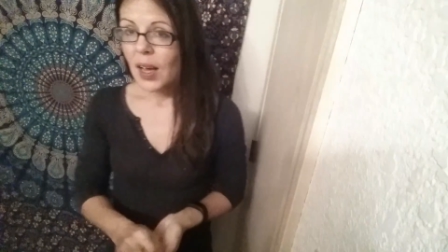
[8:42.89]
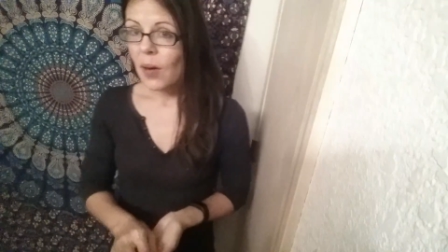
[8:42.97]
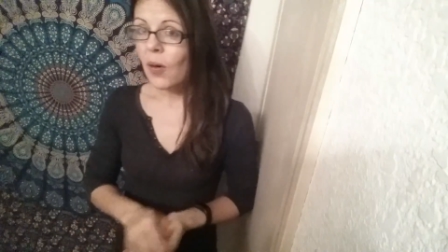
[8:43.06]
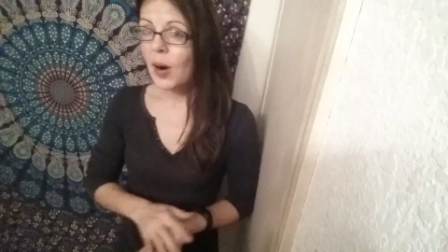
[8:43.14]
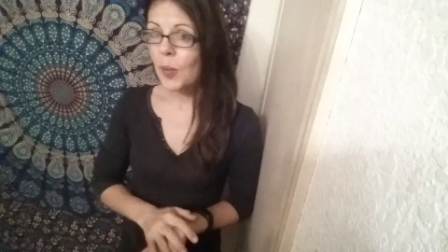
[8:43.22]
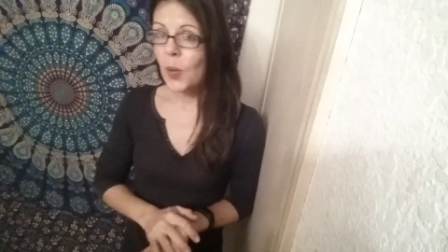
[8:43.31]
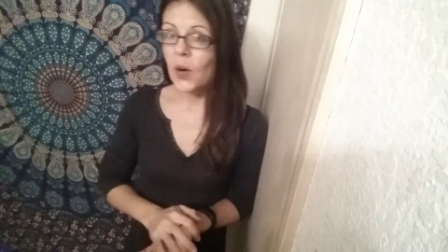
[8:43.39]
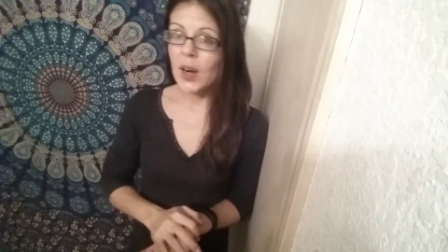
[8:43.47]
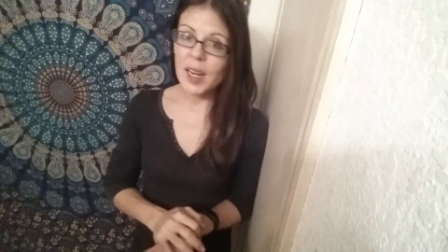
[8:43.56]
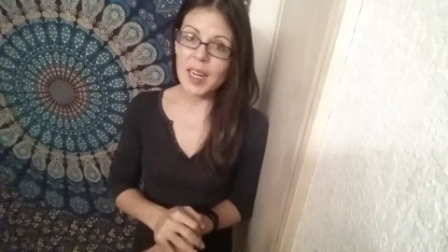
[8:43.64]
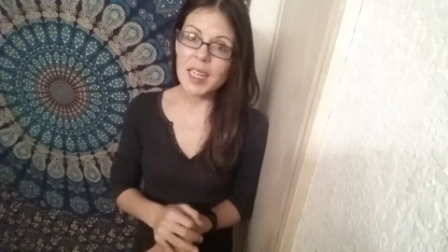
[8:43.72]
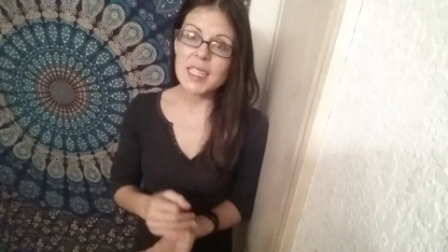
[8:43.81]
or
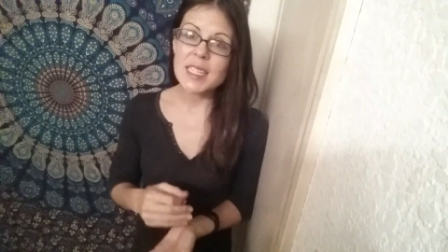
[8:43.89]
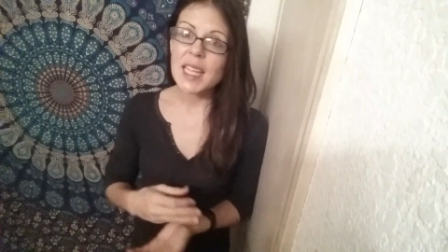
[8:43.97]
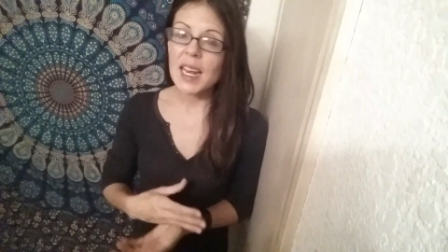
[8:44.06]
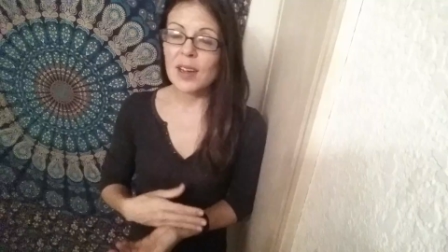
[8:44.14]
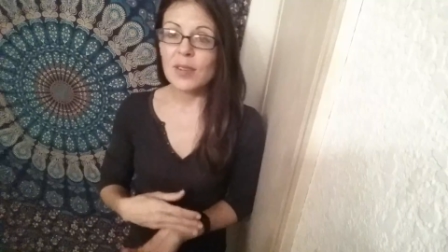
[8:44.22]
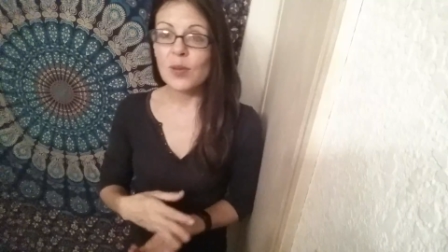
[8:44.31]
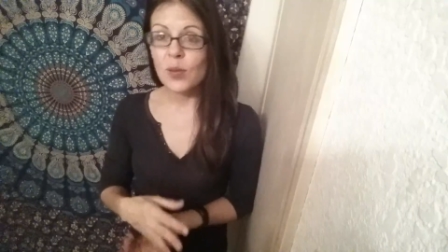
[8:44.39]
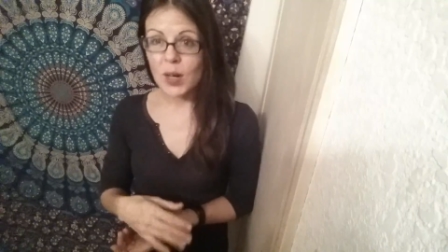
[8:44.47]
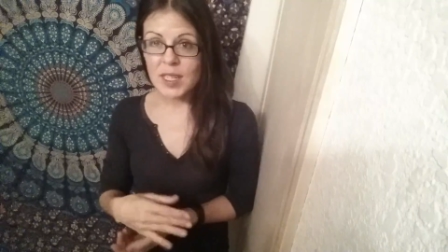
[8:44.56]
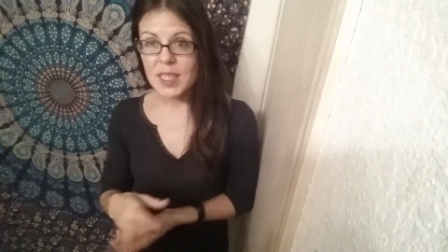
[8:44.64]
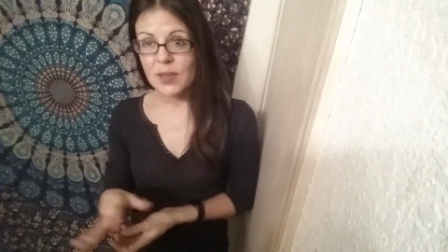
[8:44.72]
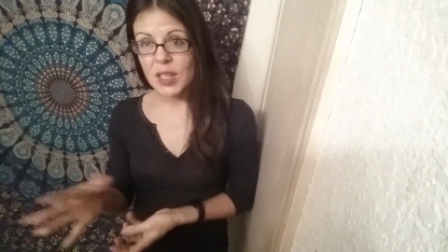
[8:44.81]
more instead of
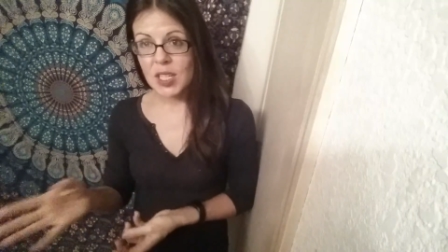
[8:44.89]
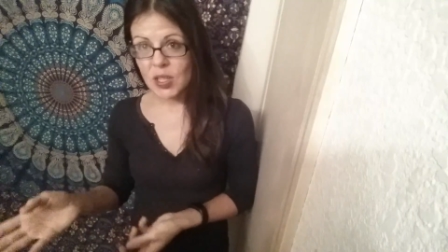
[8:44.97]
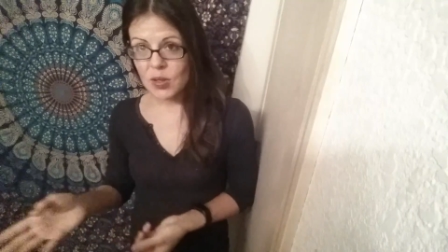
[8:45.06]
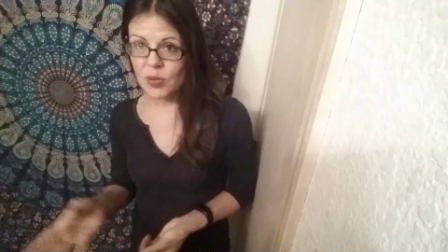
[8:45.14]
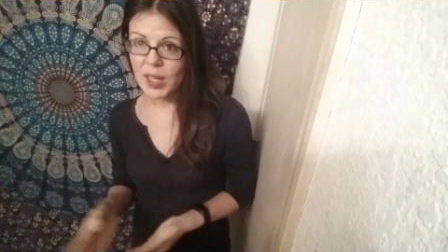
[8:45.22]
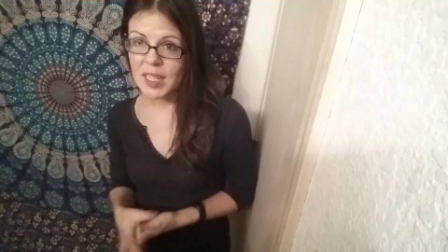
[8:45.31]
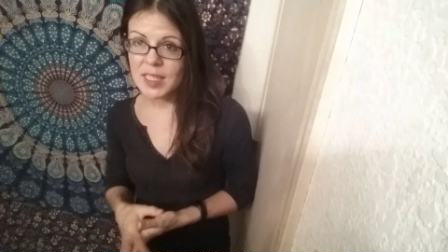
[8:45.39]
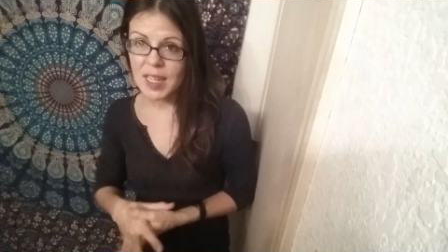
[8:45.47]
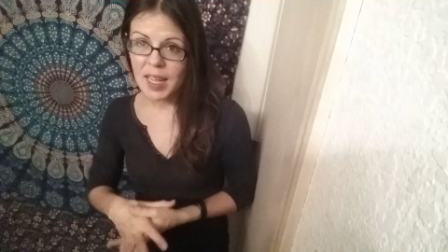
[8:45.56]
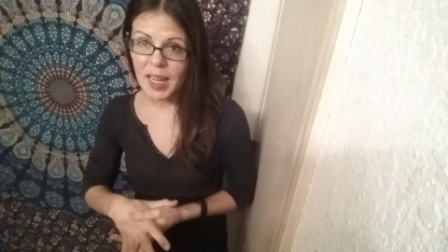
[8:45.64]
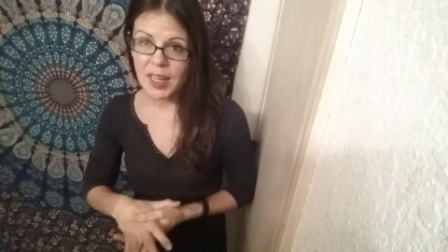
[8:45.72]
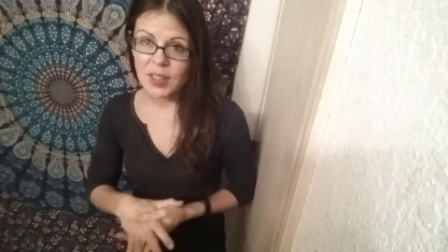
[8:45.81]
once every two weeks
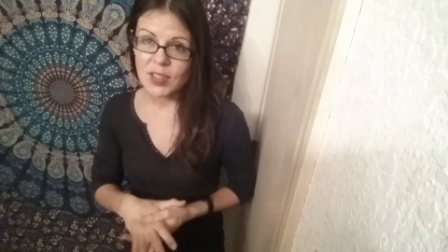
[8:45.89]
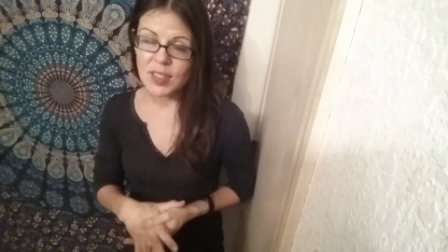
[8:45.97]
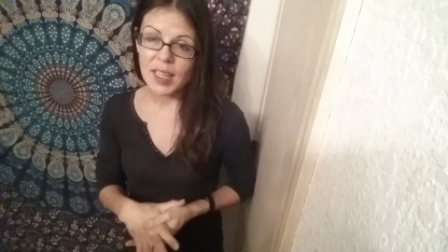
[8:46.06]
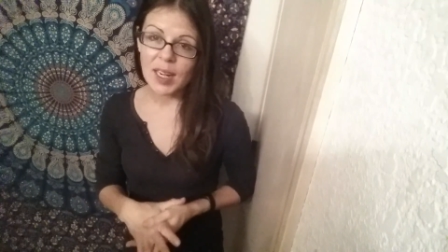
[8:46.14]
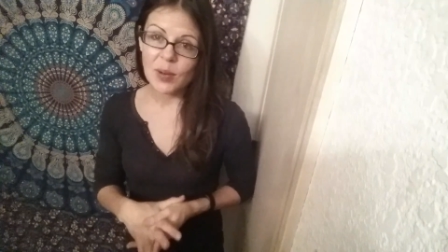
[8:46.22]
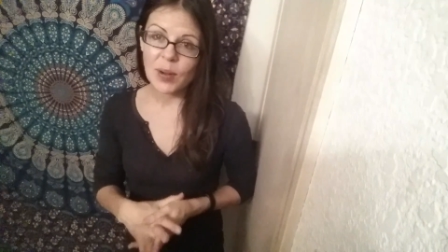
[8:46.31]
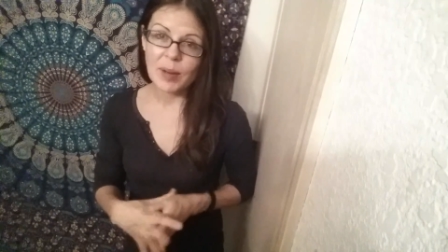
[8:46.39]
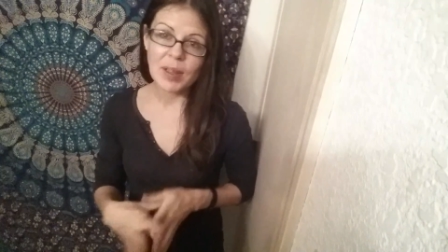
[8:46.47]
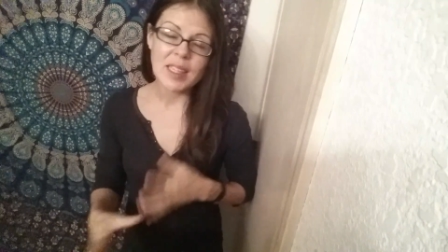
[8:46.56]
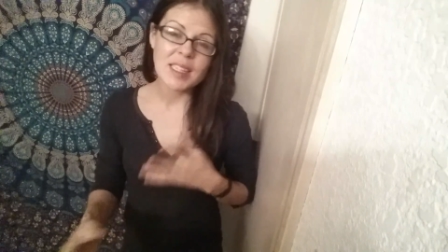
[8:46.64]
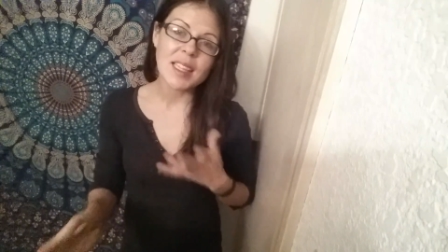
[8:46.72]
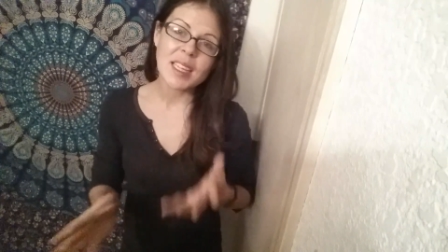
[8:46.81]
like I used to get away
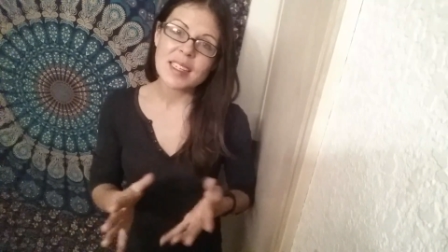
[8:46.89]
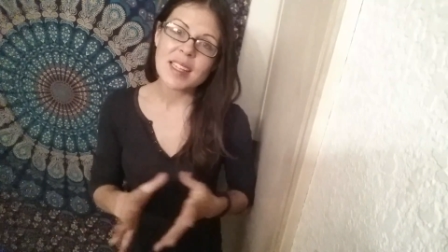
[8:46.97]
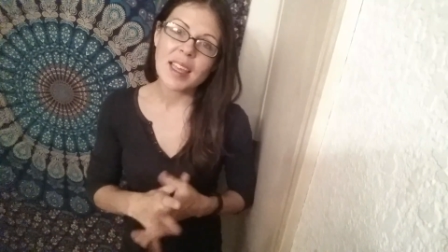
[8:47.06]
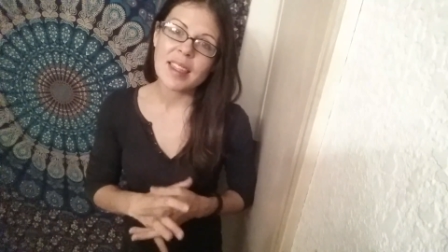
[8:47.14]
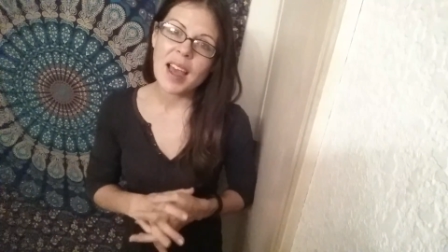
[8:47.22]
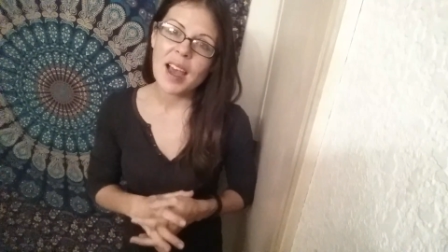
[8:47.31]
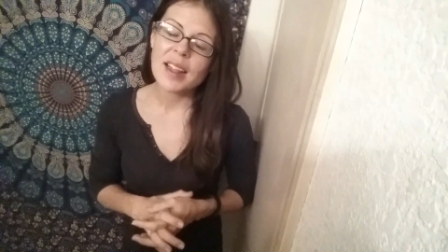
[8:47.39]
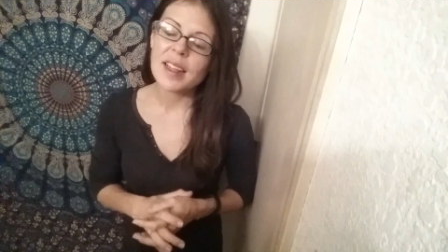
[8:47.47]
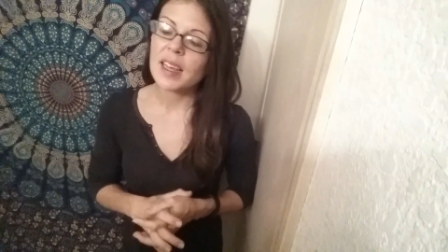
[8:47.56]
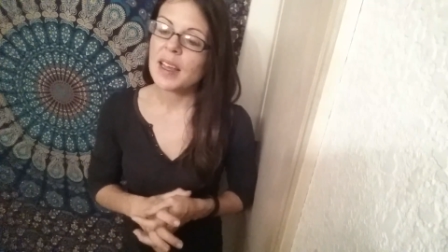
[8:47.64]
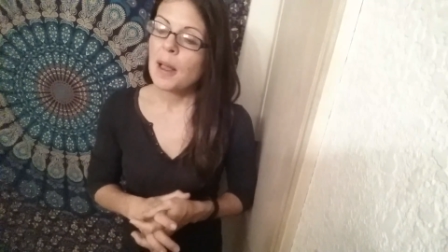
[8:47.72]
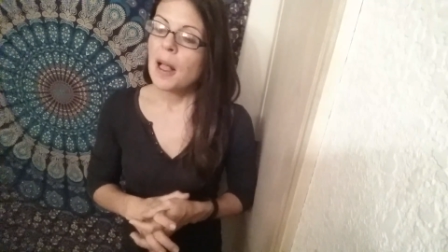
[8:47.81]
with and things like that.
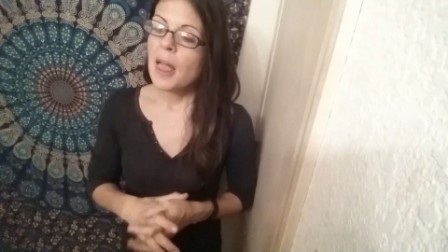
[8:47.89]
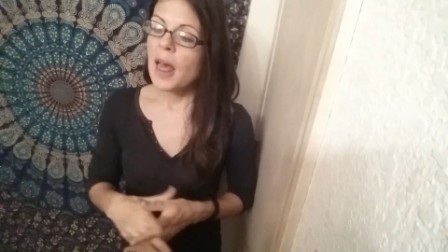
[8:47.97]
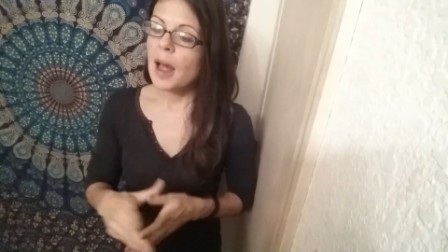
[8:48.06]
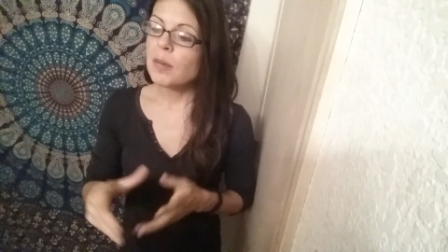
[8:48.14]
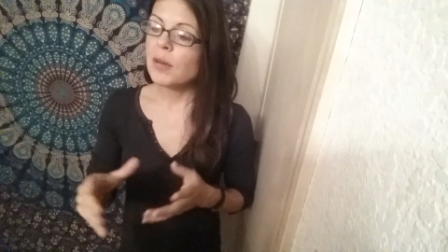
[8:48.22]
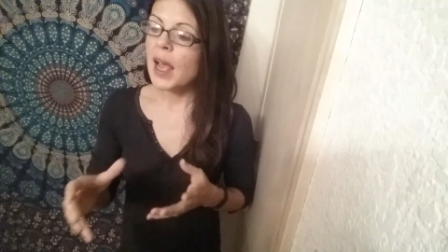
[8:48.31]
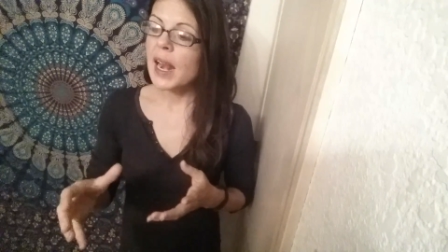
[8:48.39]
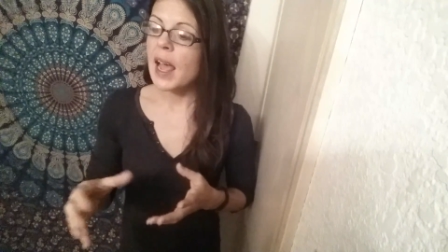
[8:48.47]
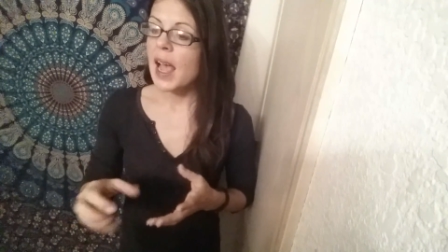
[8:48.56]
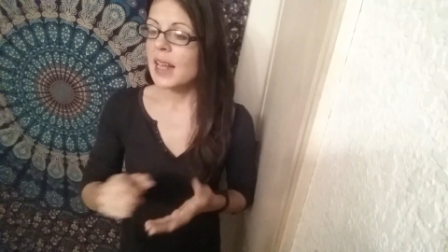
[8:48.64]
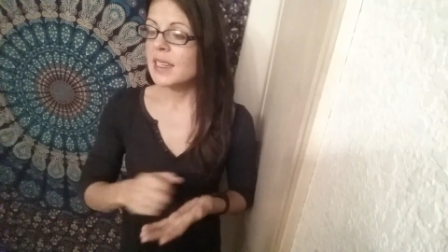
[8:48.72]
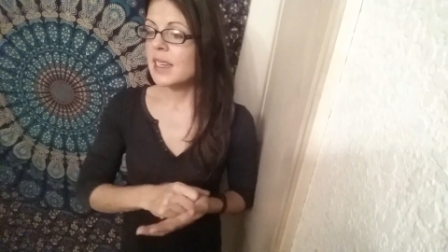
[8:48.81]
Like I'm and I
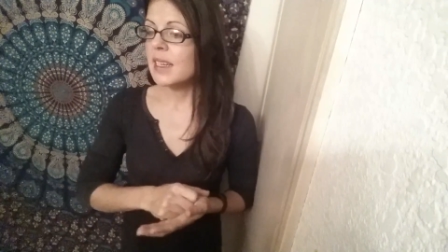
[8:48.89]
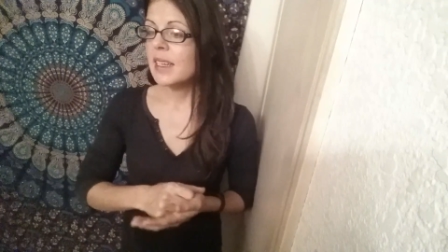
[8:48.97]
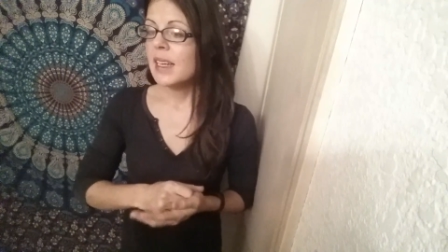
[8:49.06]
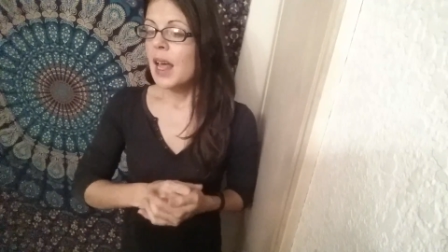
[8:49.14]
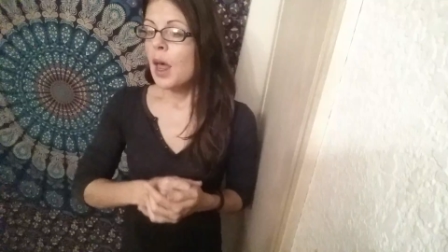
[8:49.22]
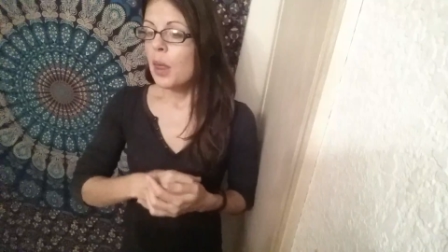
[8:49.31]
had to